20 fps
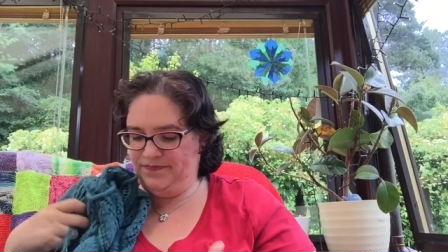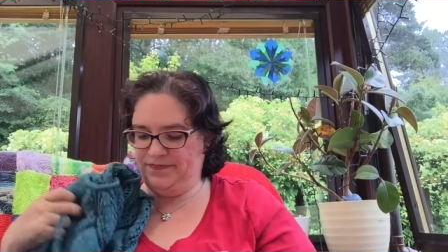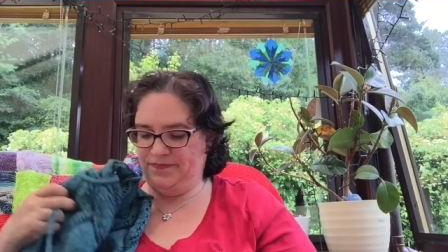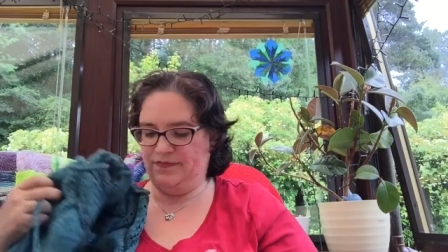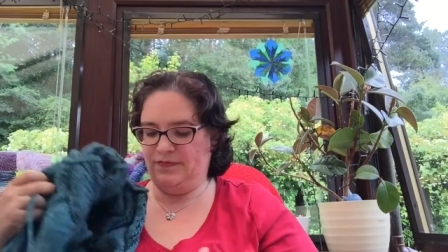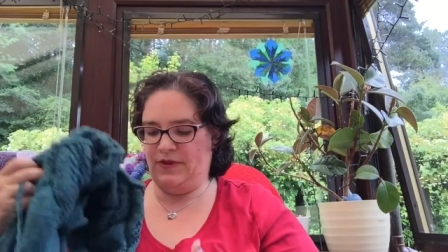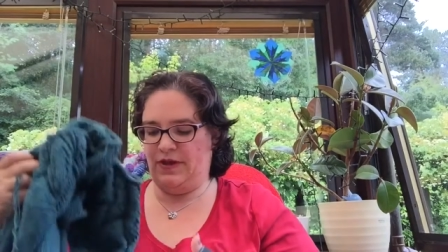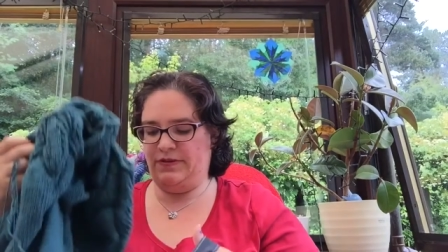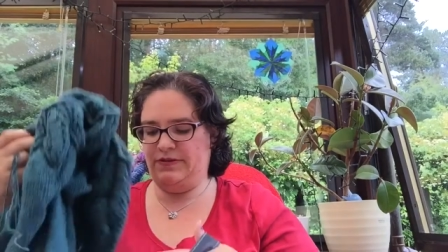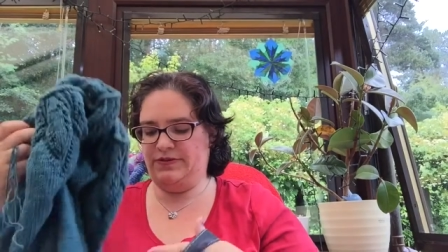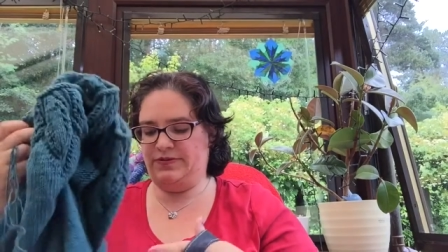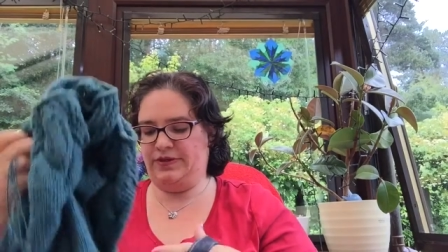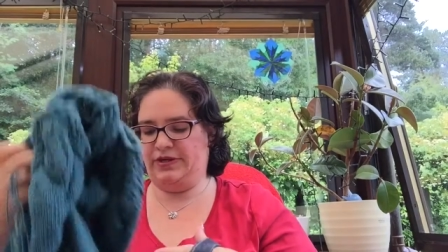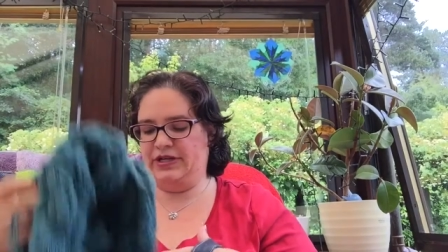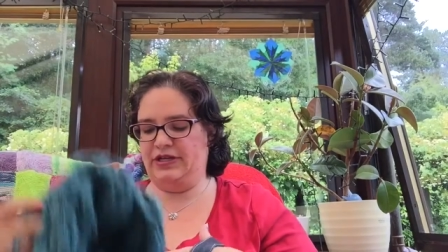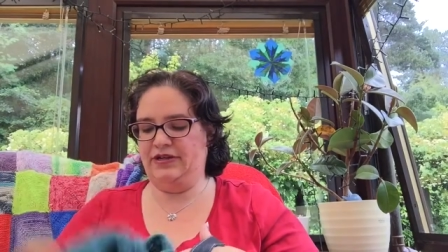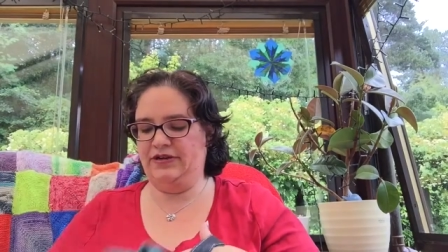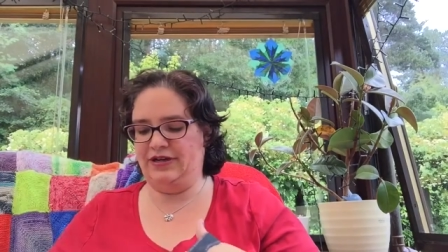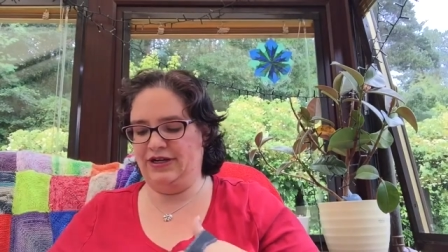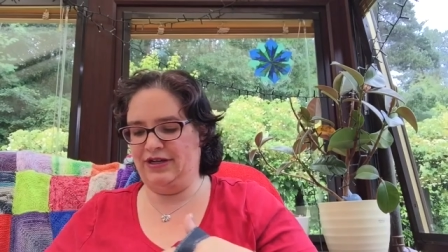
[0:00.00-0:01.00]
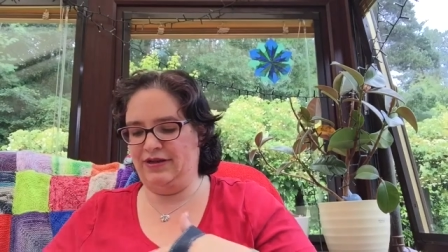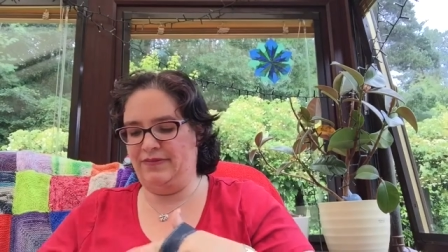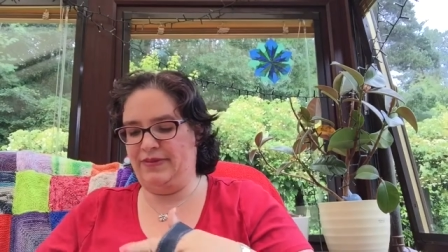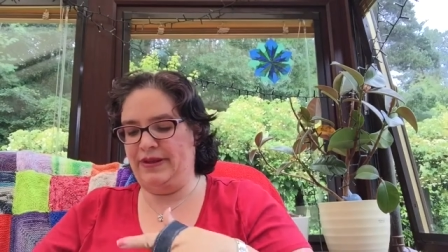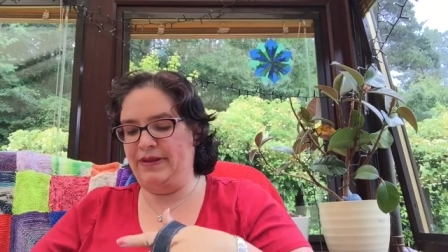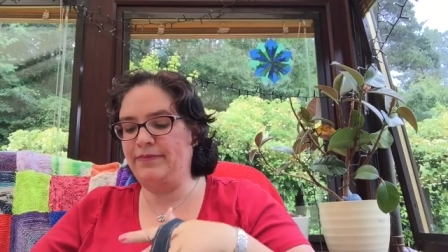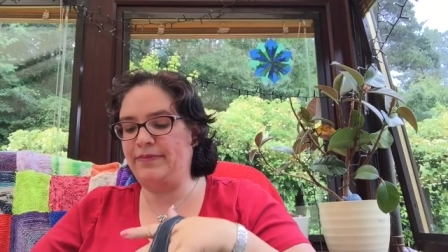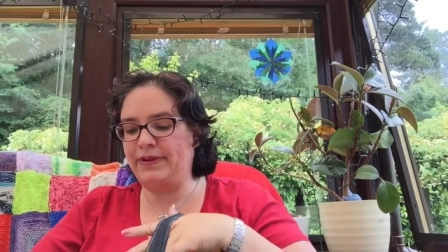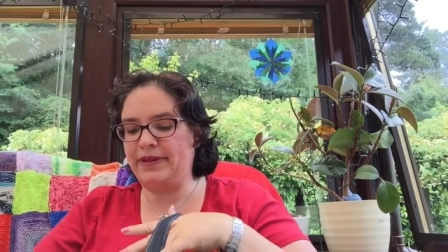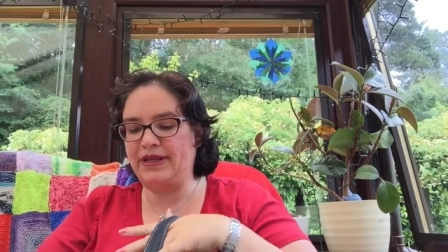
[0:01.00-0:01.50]
I was working on it a bit,
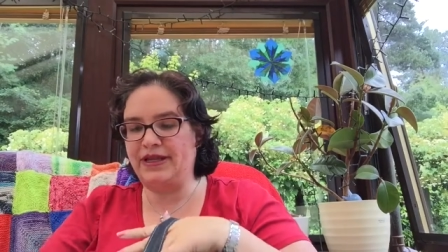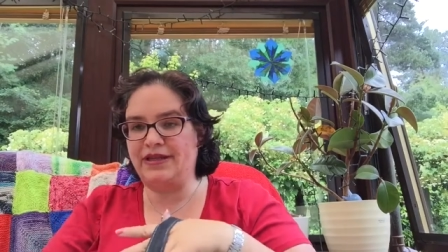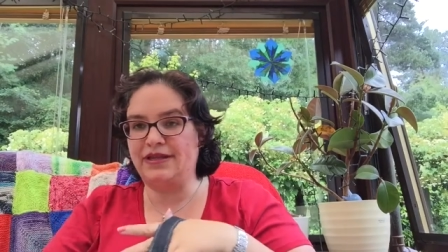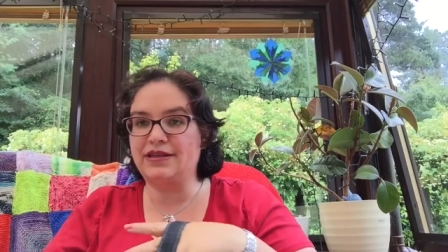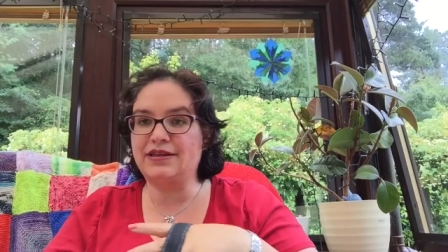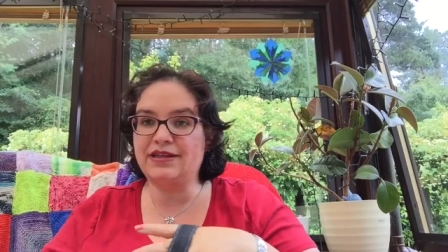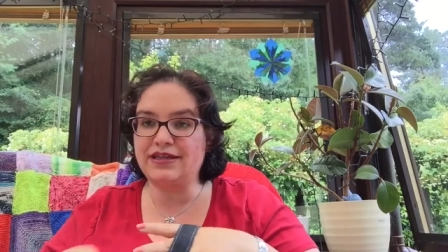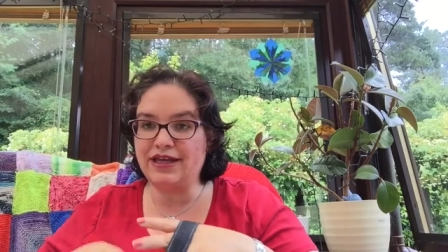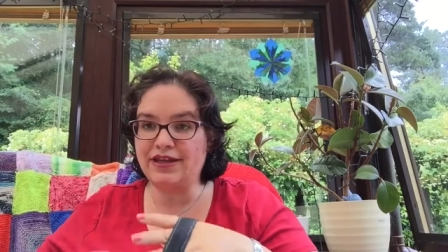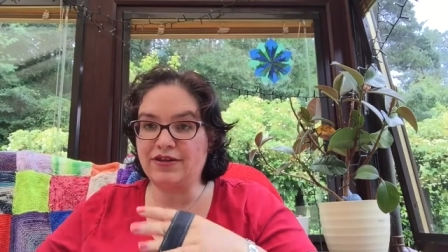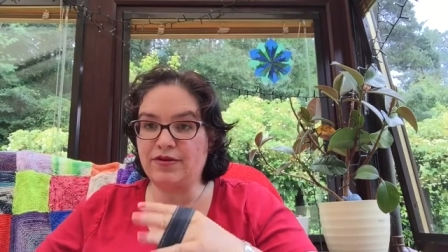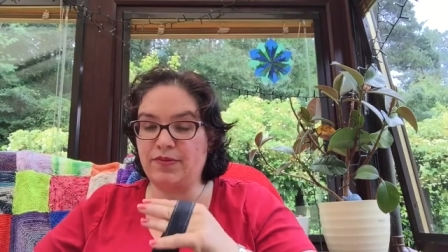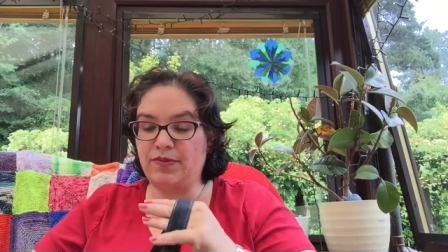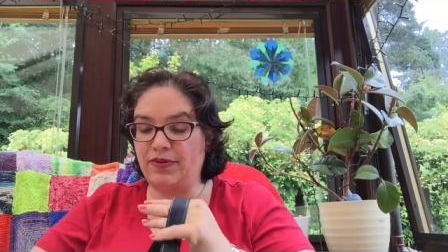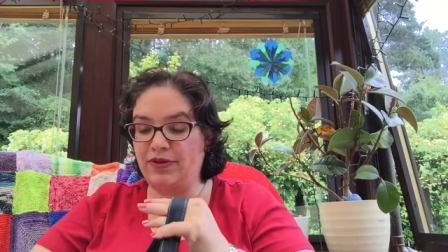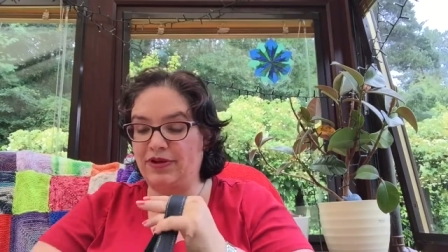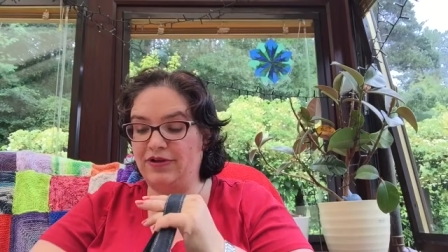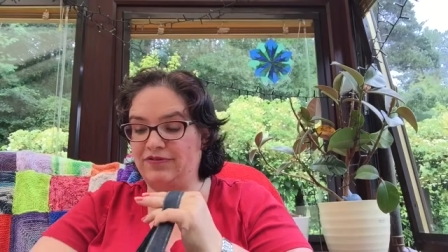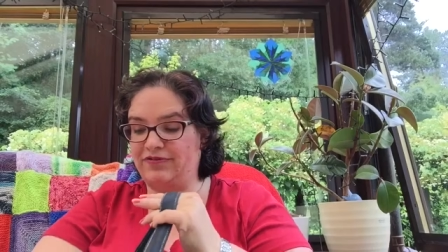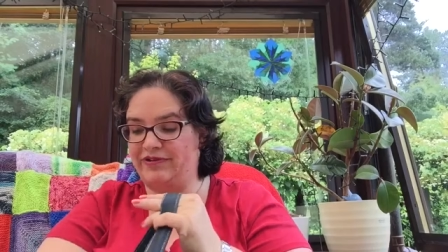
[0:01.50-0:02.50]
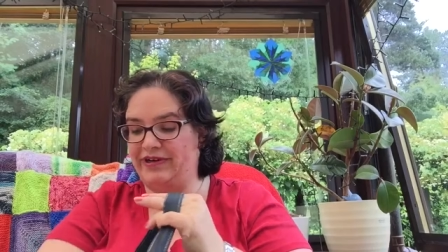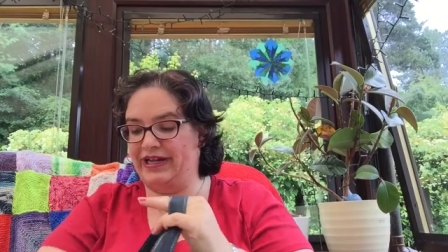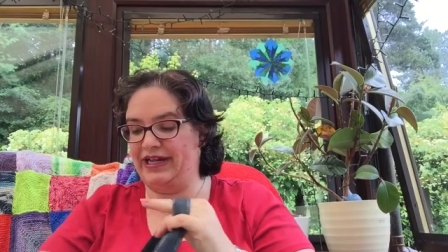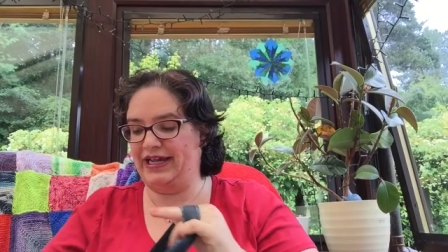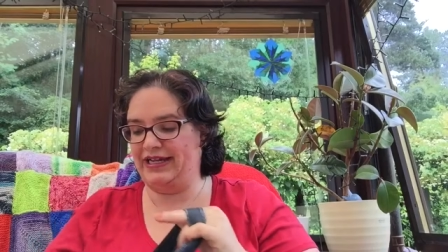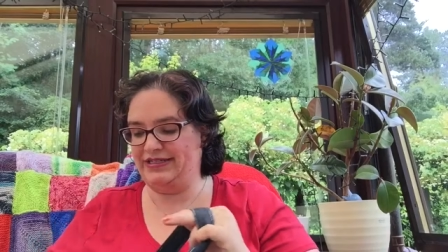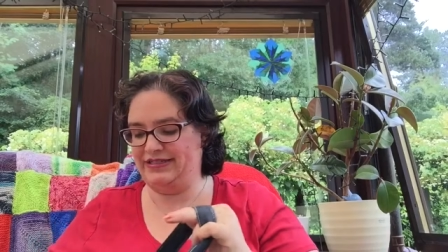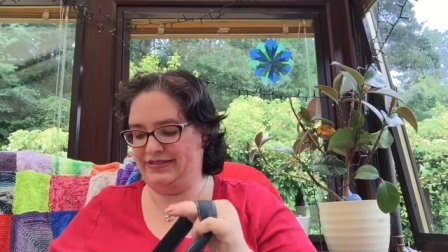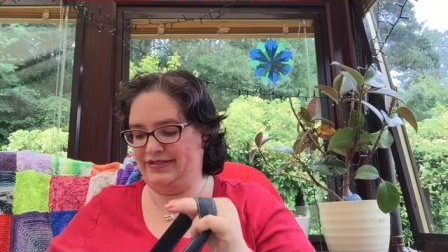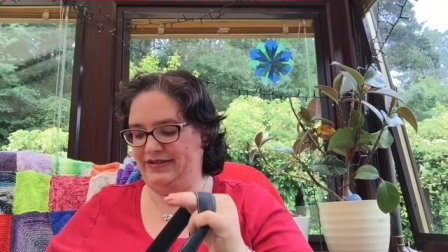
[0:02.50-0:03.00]
but then the other pullover I
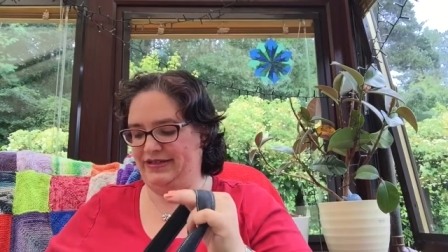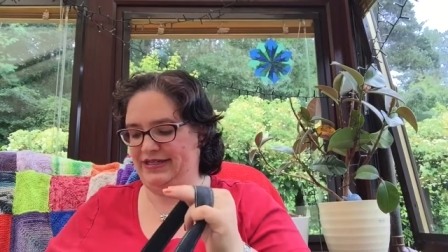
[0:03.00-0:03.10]
cast on